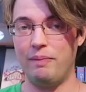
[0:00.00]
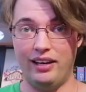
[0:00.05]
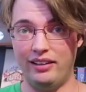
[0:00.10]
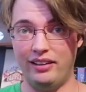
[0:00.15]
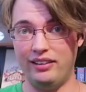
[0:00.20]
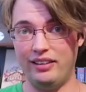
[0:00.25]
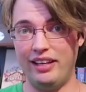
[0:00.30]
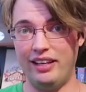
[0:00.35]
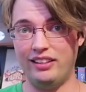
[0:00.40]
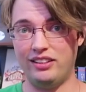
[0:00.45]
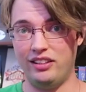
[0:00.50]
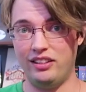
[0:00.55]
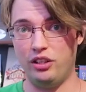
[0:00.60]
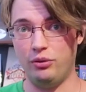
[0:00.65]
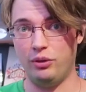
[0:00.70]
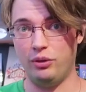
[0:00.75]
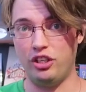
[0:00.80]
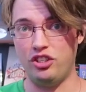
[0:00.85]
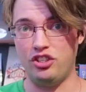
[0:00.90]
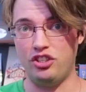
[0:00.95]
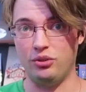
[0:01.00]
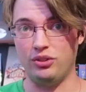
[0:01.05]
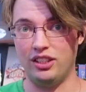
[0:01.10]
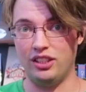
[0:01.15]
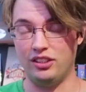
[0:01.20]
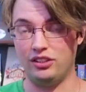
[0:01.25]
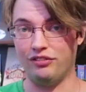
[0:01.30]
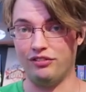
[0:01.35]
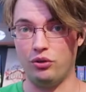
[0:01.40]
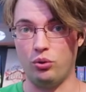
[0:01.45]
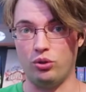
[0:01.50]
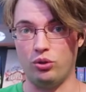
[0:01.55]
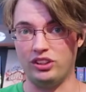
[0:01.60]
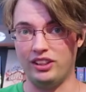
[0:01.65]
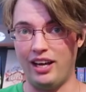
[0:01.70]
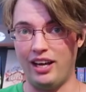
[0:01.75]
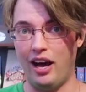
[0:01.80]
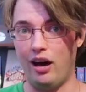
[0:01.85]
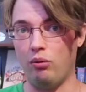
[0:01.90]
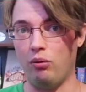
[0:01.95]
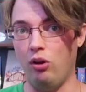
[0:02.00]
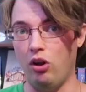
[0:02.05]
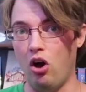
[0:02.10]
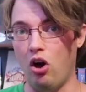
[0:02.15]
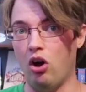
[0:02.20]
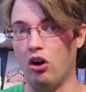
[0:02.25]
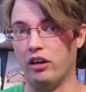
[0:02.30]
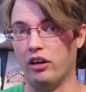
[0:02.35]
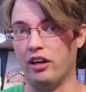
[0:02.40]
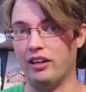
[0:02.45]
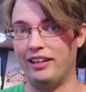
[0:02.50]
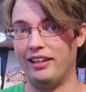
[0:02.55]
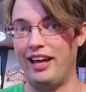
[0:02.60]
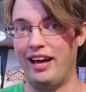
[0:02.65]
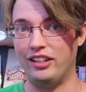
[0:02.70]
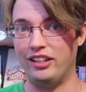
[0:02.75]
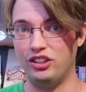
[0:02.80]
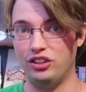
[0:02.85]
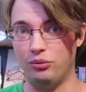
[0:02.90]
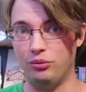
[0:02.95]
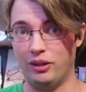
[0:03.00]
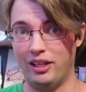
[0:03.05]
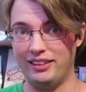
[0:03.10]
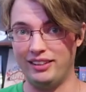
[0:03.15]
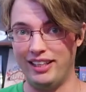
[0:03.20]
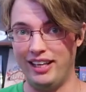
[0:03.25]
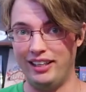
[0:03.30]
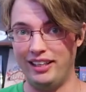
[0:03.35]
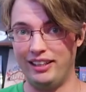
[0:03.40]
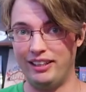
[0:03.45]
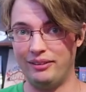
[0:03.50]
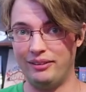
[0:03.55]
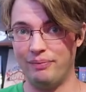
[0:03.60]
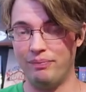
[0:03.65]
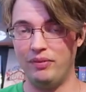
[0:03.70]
And the next thing you want to choose is of course how long a class you want to take,